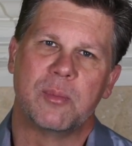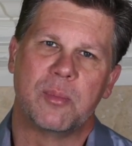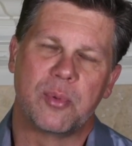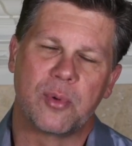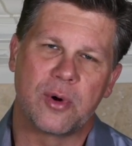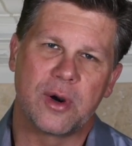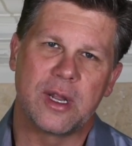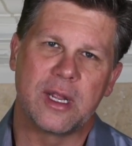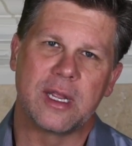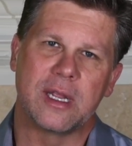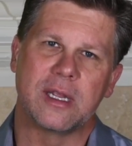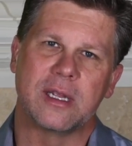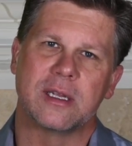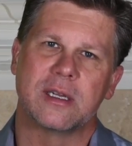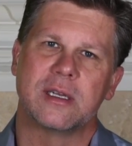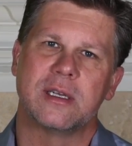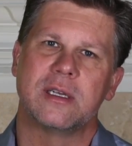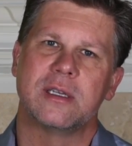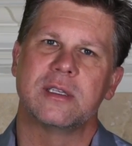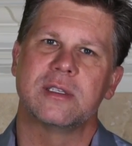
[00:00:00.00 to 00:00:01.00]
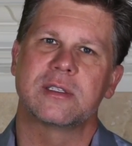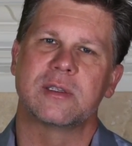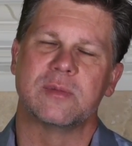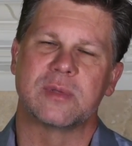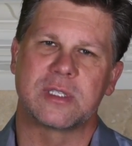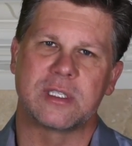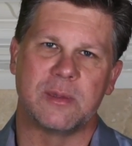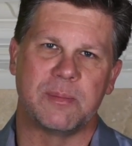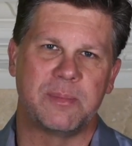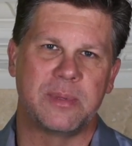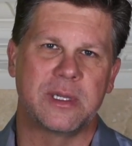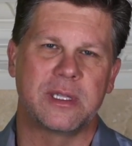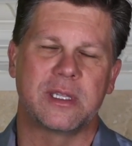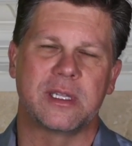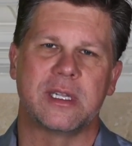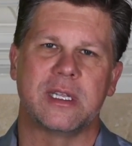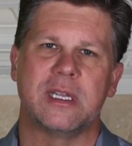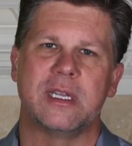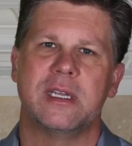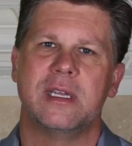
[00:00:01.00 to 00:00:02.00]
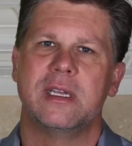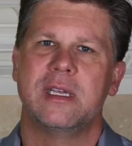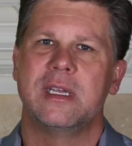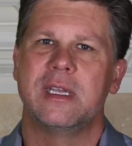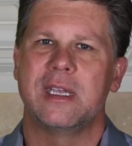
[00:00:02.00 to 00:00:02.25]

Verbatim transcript: bring some stability